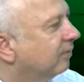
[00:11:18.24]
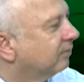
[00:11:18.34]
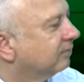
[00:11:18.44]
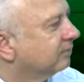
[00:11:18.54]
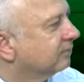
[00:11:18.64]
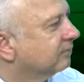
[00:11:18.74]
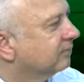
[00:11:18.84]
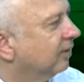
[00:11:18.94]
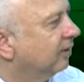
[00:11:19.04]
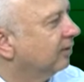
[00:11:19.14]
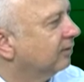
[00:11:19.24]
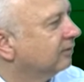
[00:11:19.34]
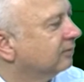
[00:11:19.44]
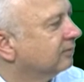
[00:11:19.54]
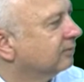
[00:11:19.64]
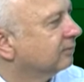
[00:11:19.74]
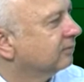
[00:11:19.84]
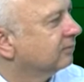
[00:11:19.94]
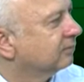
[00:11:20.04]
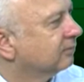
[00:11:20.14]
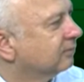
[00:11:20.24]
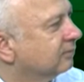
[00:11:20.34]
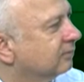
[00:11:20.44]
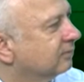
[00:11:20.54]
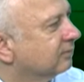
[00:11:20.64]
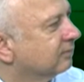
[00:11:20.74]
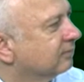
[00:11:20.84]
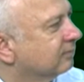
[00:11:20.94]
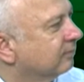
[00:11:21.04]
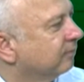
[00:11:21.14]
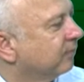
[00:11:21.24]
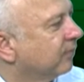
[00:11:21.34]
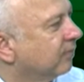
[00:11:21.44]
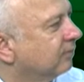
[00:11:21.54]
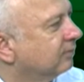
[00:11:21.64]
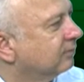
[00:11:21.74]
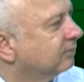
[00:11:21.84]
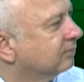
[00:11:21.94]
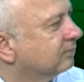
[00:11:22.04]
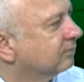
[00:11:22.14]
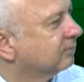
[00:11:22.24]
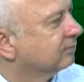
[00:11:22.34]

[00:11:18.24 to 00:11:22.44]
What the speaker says: (silent)